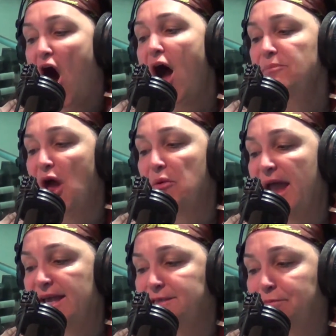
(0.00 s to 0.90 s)
I'm no
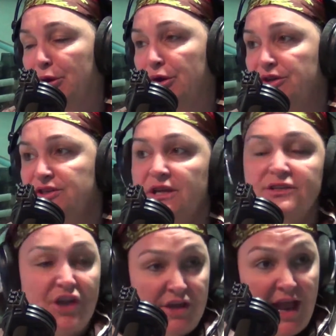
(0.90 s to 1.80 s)
expert.
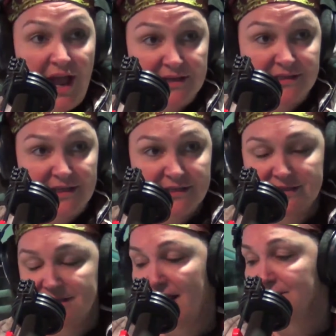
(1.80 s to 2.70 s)
Don't you hate a sentence that
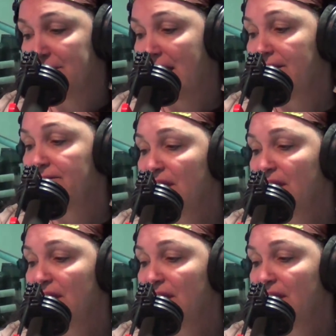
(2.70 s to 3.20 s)
starts with that?